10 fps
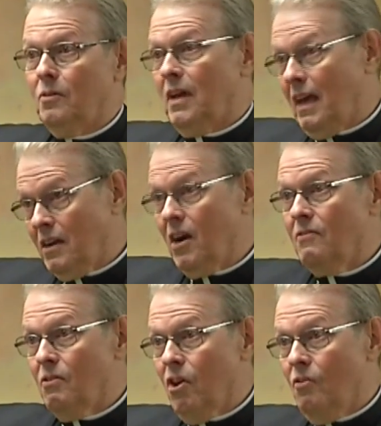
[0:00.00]
can't
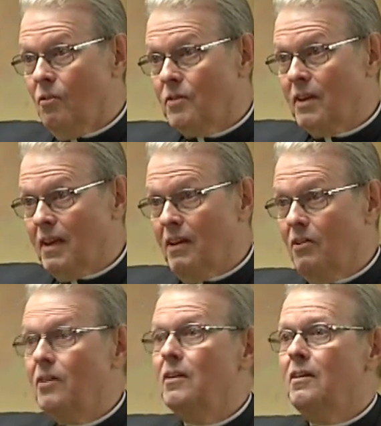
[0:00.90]
cover over to
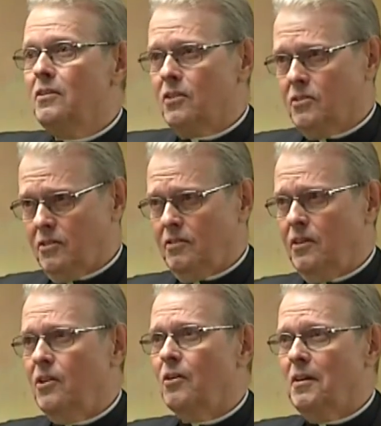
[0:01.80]
heal,
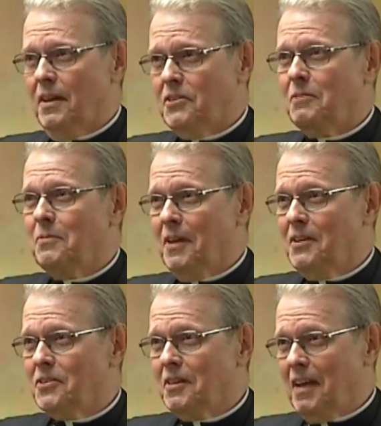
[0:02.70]
to, you know, to knit some
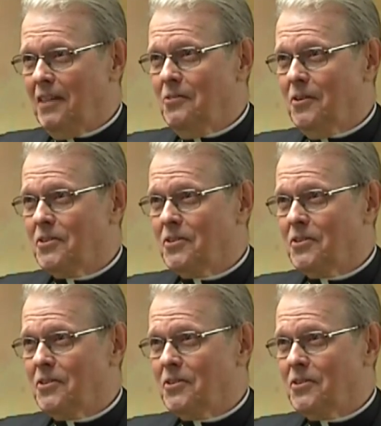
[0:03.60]
things together.